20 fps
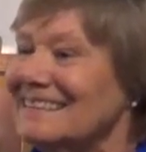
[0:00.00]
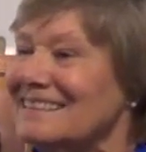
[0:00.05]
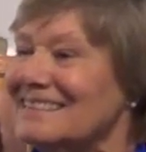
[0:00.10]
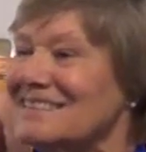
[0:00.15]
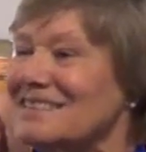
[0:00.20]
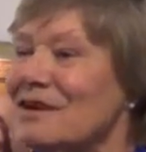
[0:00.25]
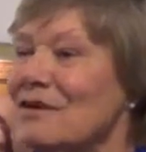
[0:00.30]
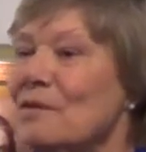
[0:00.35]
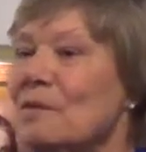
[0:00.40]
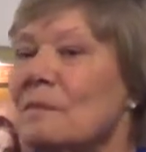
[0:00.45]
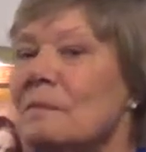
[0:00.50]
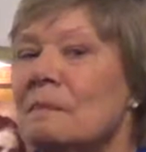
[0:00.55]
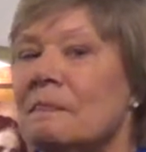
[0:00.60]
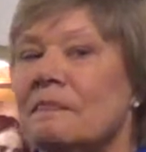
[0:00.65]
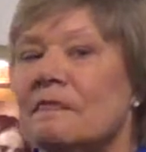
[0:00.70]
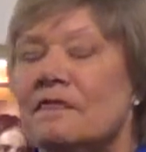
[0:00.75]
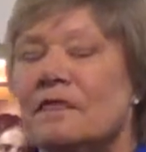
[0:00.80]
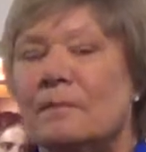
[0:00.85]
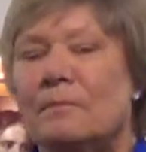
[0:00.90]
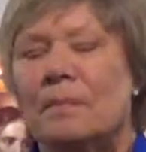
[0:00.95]
So
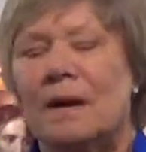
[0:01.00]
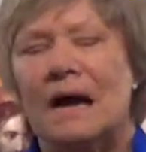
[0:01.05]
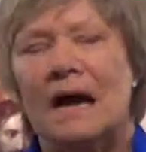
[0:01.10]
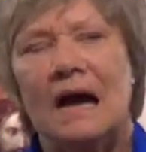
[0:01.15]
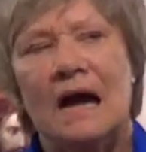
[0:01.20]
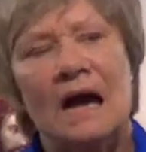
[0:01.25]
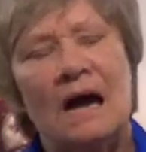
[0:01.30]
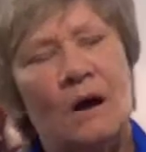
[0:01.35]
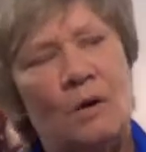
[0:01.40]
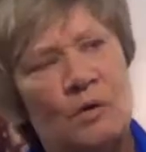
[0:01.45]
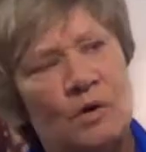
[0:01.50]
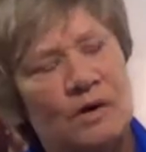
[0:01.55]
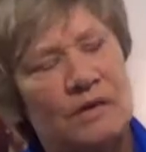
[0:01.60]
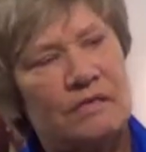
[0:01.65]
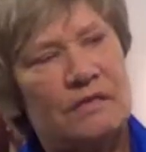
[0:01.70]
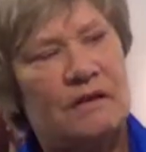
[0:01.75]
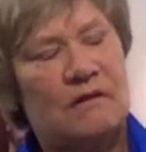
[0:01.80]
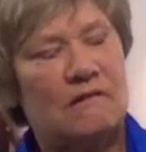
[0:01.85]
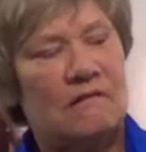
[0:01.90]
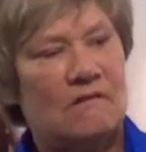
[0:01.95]
the power,
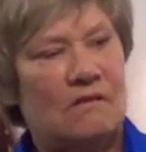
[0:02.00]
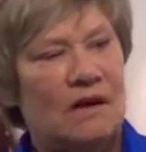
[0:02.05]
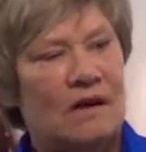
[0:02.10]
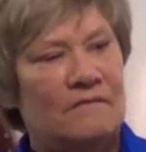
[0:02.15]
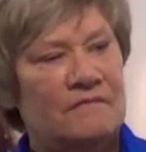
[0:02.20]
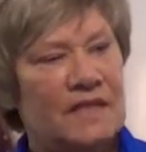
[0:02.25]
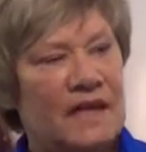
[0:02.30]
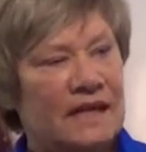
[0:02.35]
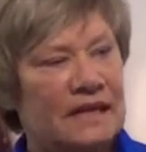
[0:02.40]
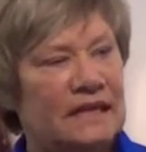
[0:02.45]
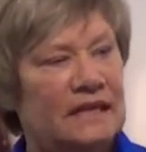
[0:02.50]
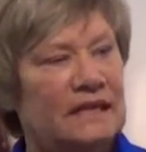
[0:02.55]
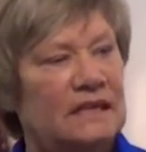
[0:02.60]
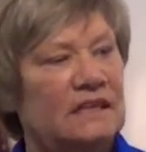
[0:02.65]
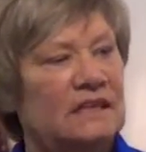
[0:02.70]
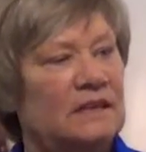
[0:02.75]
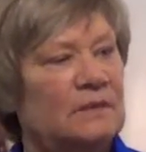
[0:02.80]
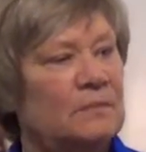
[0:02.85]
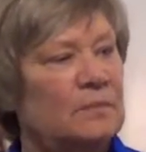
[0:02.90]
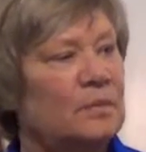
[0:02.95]
though, of that
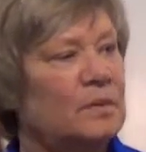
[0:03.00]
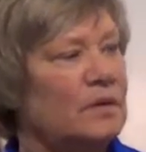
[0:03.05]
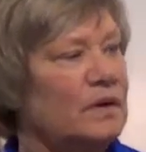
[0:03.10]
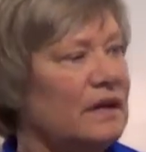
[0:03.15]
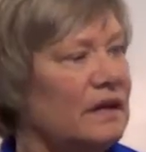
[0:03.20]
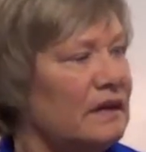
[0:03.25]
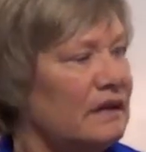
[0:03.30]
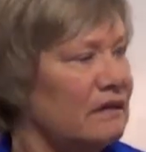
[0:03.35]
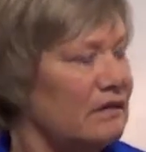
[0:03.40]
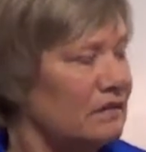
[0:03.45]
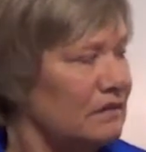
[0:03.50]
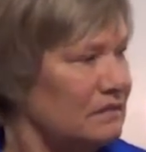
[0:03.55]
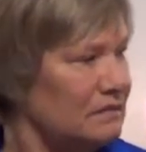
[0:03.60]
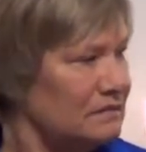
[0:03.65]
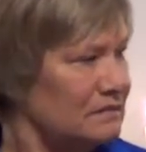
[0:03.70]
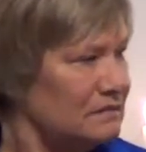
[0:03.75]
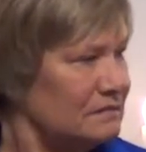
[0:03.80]
healing prayer,